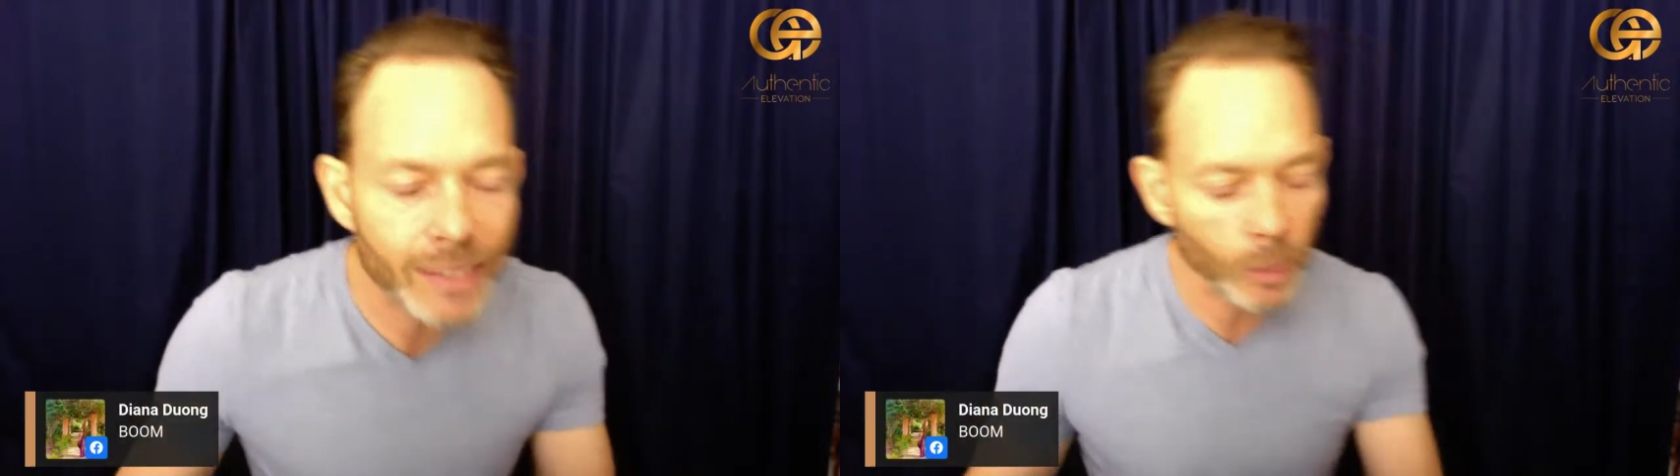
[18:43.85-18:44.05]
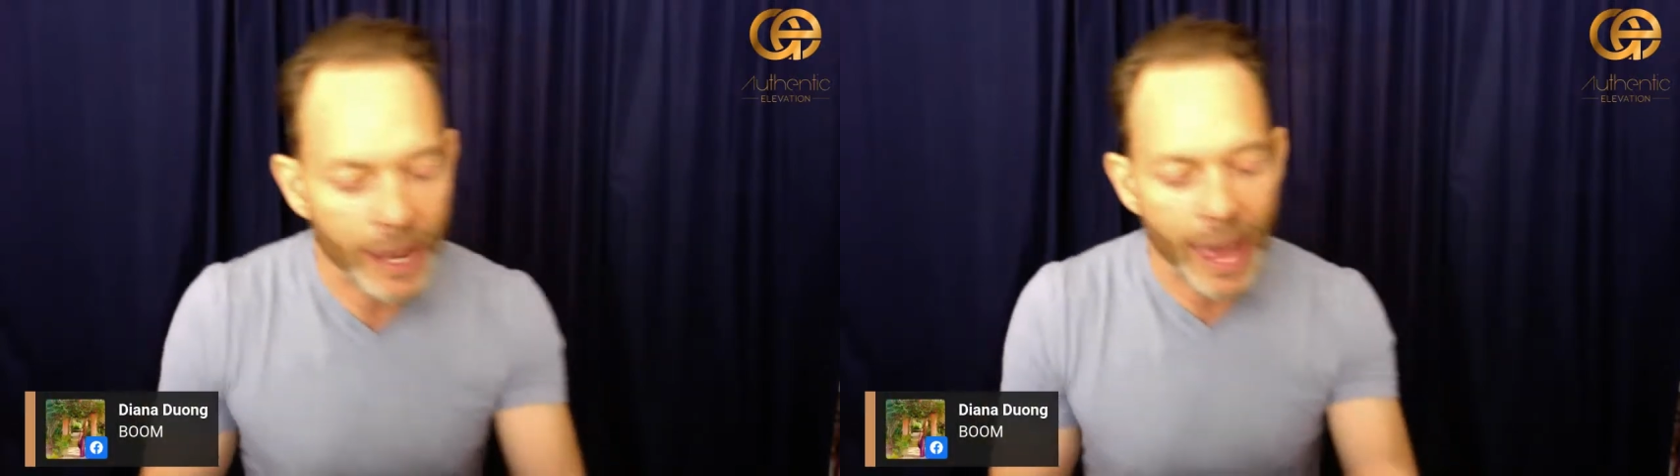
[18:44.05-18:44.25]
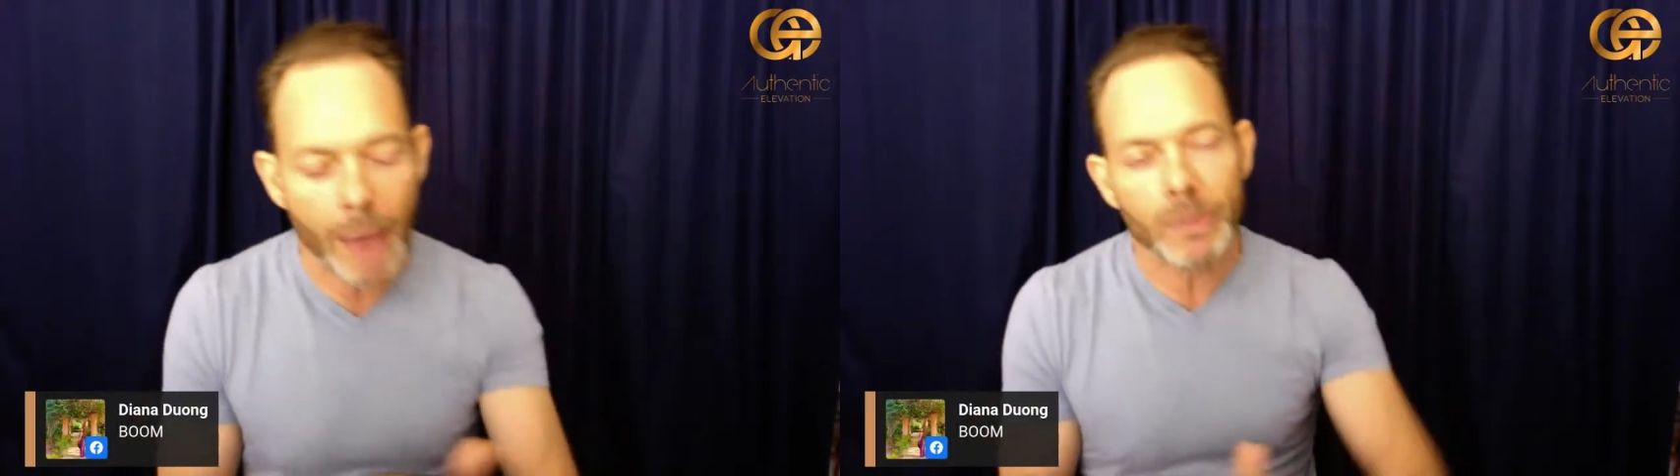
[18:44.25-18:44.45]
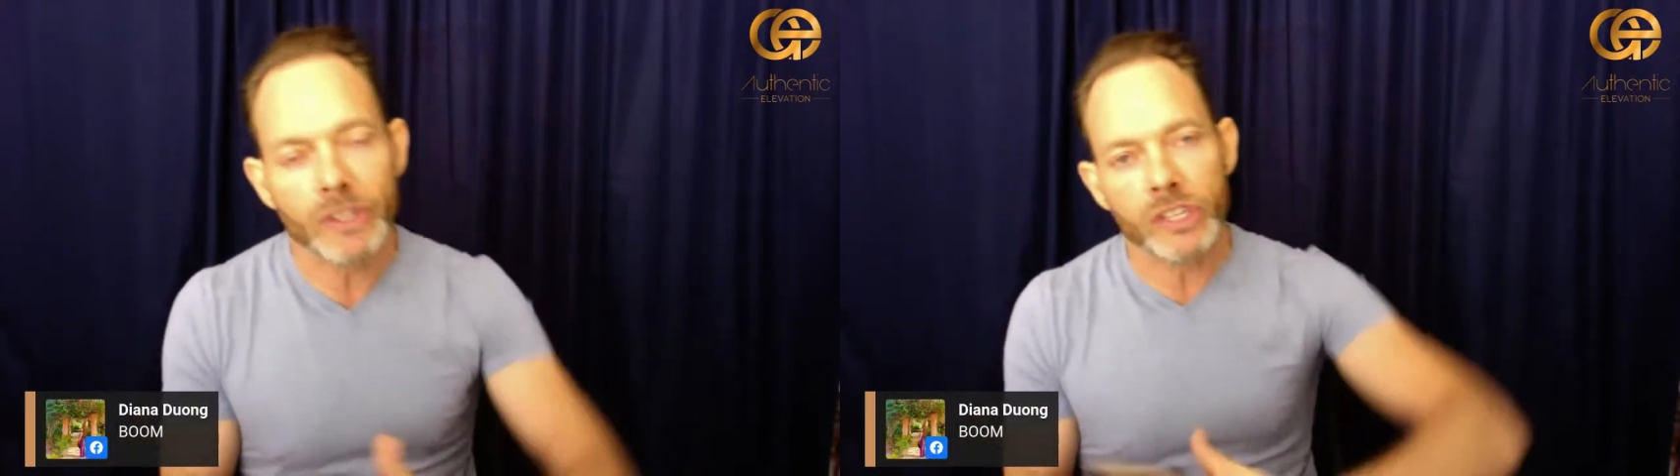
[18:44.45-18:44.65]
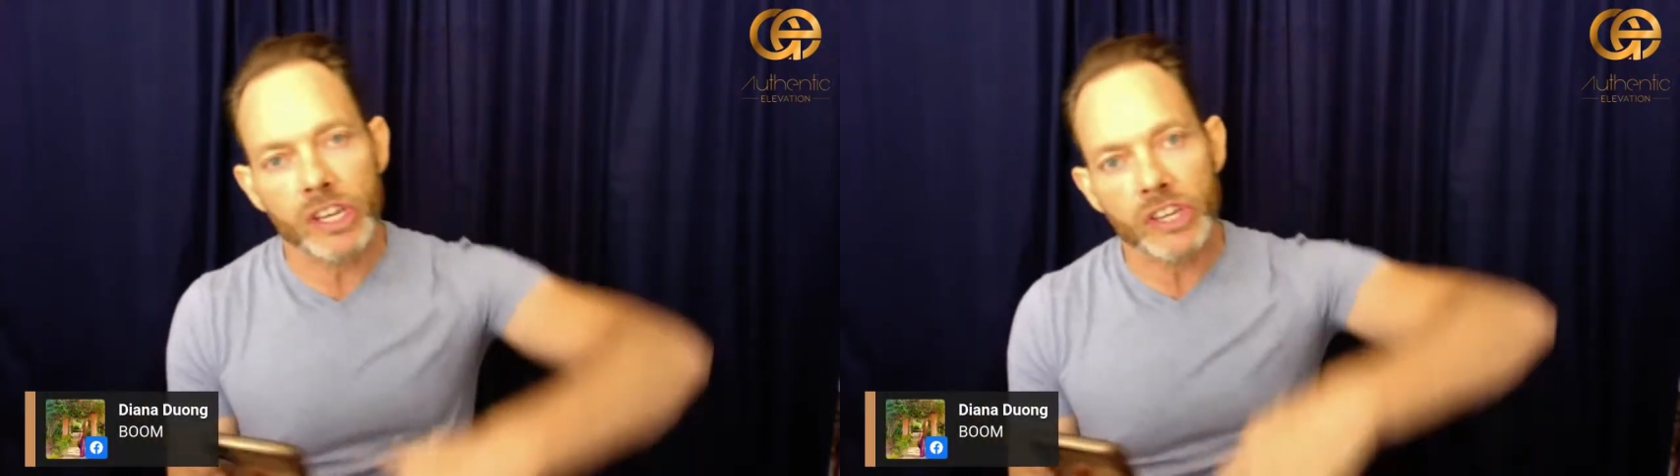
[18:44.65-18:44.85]
what
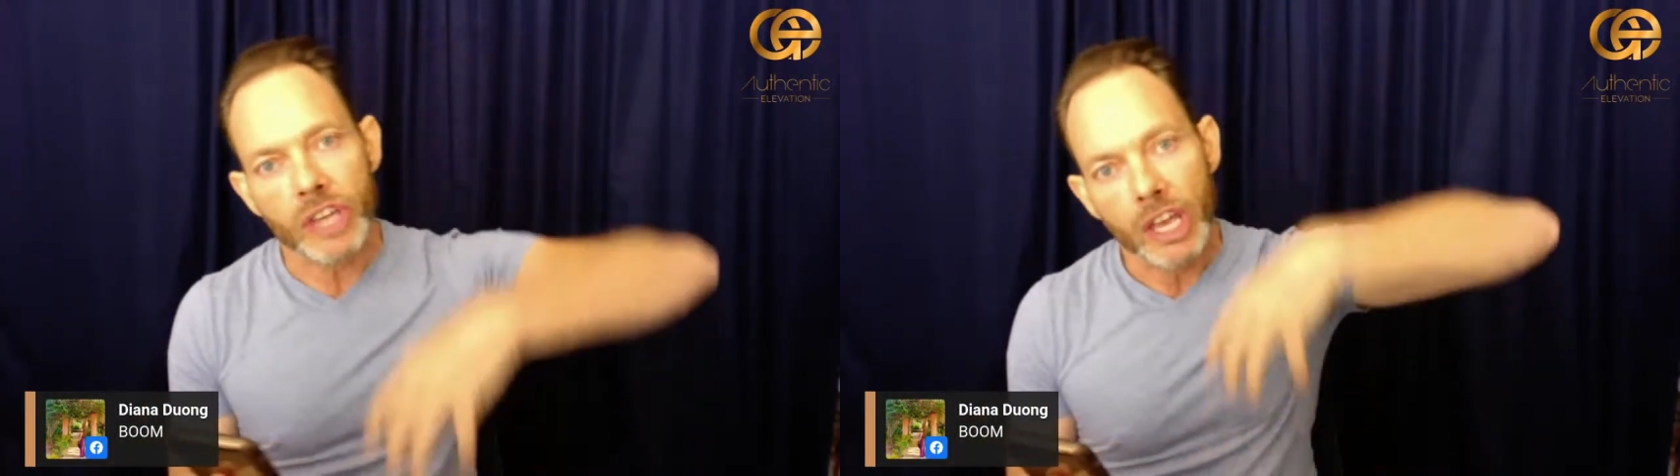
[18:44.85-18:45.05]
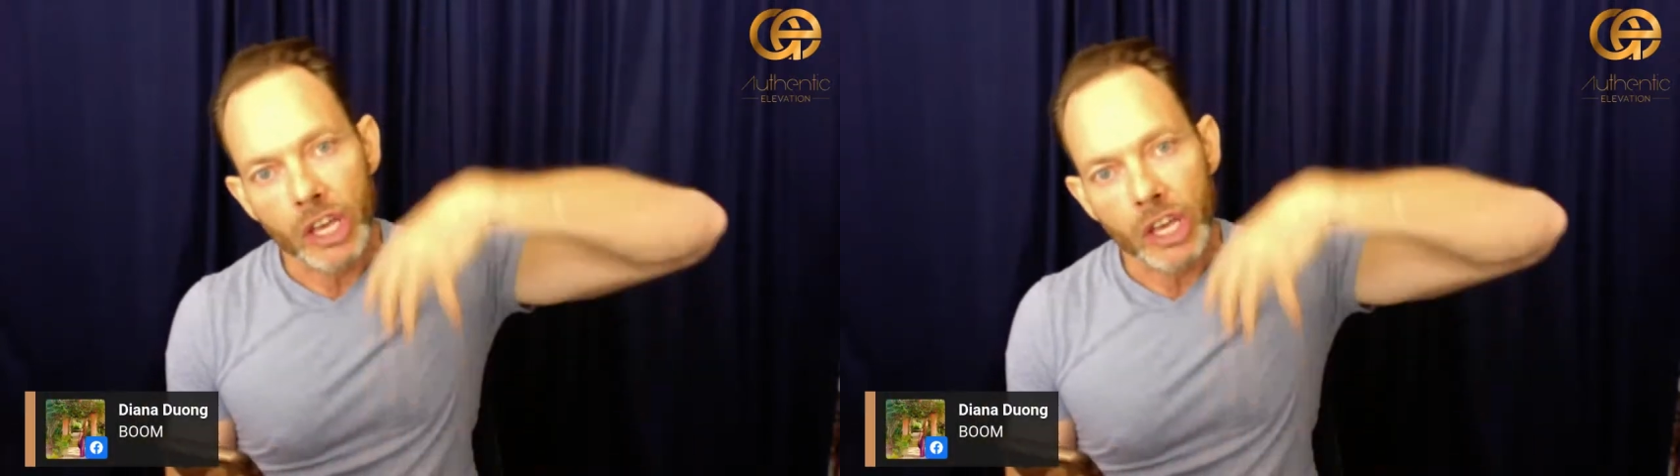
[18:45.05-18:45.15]
happens is